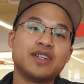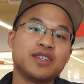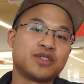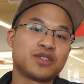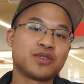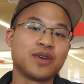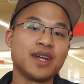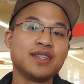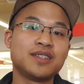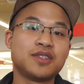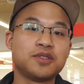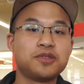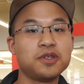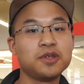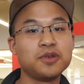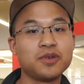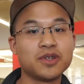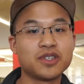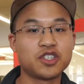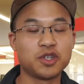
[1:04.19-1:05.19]
it is trained to
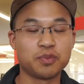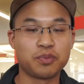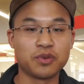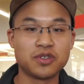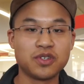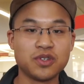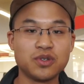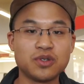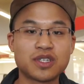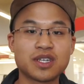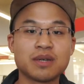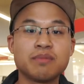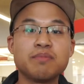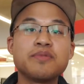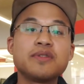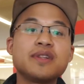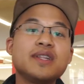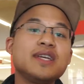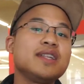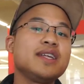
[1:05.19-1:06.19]
do is to produce
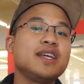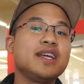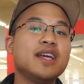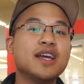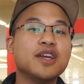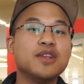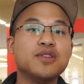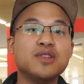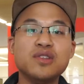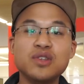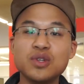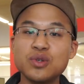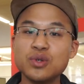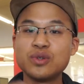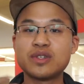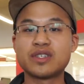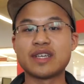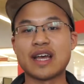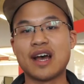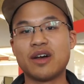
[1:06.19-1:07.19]
completely new
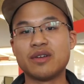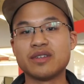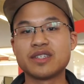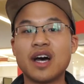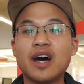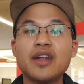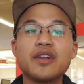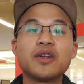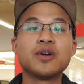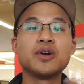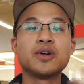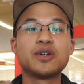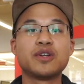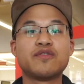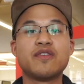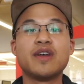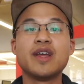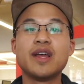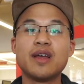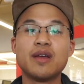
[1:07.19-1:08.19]
sounds, unheard
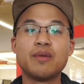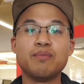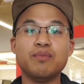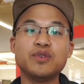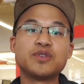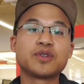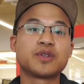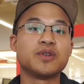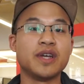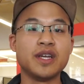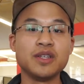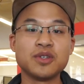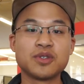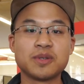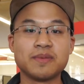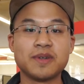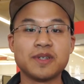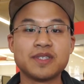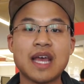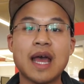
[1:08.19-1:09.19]
of musical
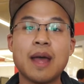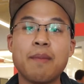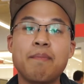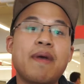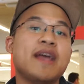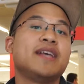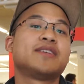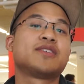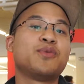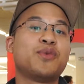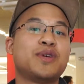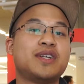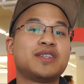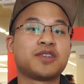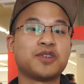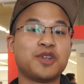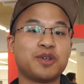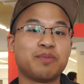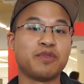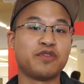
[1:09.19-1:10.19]
instruments, based on what it's
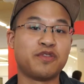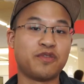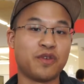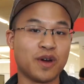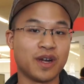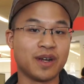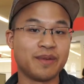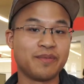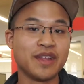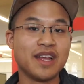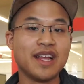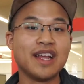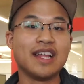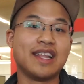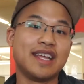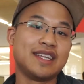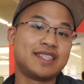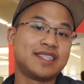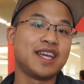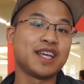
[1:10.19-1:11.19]
heard before.
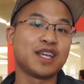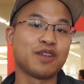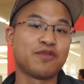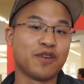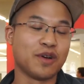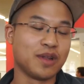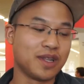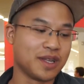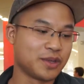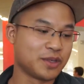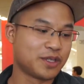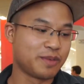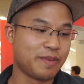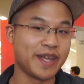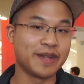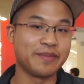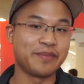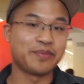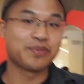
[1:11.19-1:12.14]
Let's take it for a little spin.